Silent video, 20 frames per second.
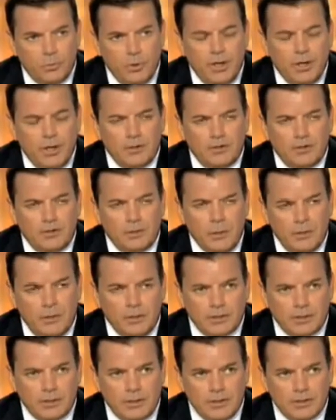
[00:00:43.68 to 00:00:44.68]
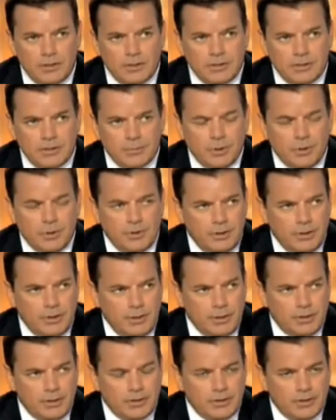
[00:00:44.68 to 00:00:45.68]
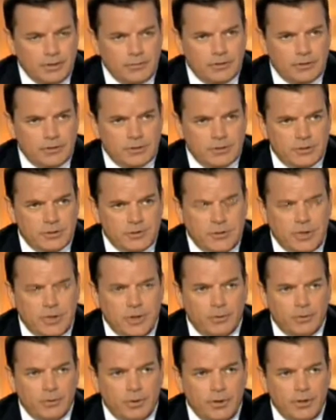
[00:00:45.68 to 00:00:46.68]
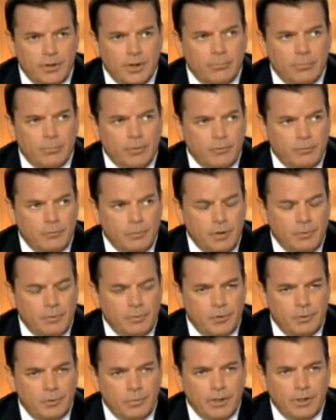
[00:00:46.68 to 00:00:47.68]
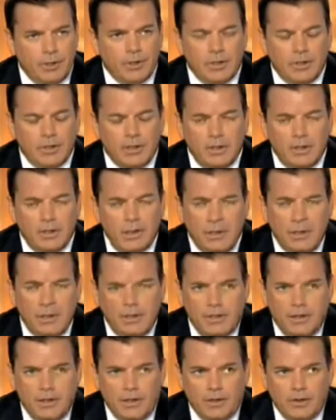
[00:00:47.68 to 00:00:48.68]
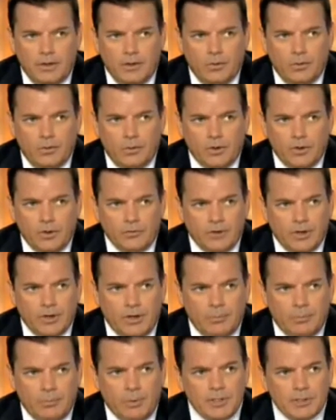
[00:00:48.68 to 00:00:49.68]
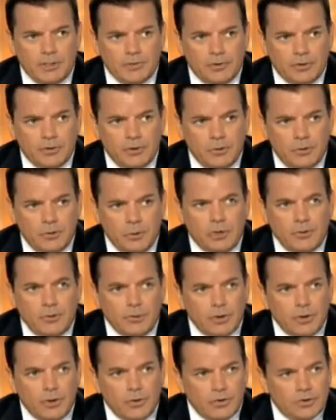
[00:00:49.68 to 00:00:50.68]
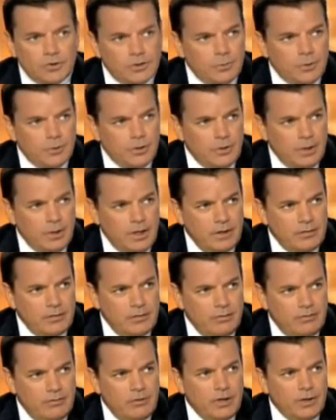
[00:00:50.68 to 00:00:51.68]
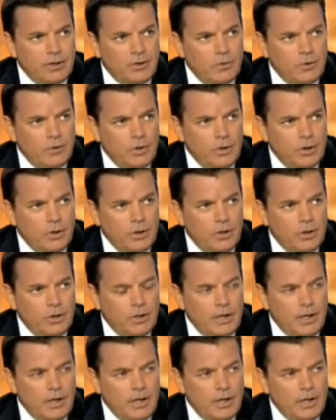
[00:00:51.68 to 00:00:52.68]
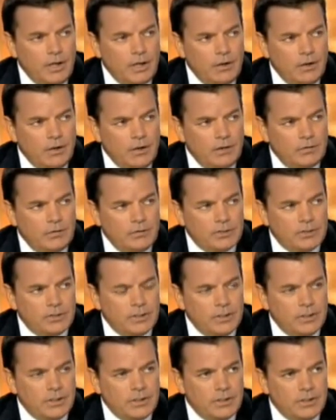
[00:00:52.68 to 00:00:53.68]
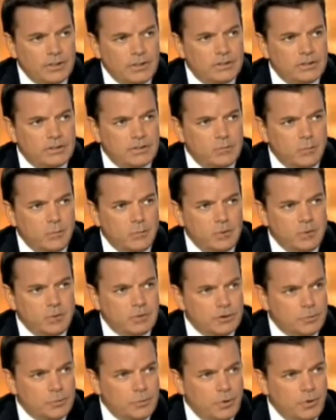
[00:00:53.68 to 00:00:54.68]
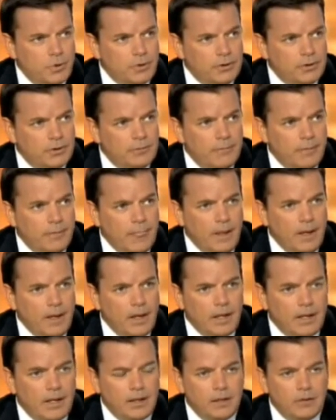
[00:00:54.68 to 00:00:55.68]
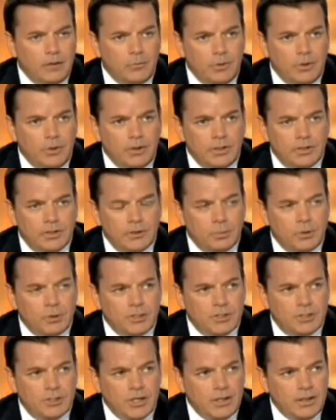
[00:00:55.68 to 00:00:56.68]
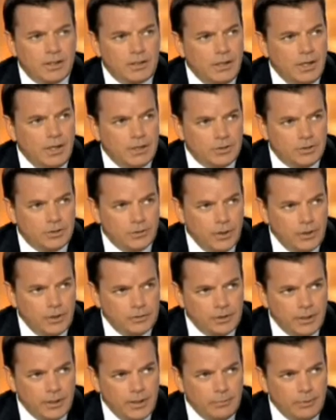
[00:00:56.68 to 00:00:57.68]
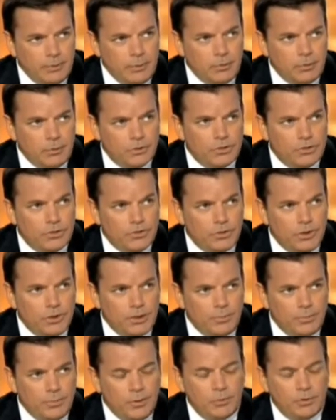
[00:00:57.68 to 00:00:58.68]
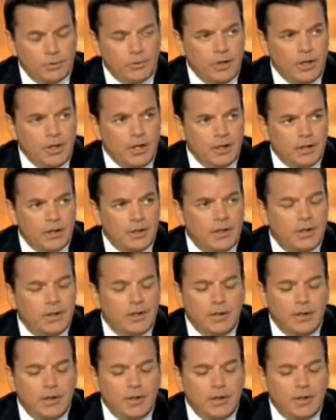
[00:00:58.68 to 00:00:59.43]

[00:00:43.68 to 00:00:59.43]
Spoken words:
way too many scenes similar to this, obviously not with a number of people, but you know, where you've got a peaceful barbecue or some other kind of an event going on, and all of a sudden words are spoken, and within a split second guns are out and people are shooting and people are dying.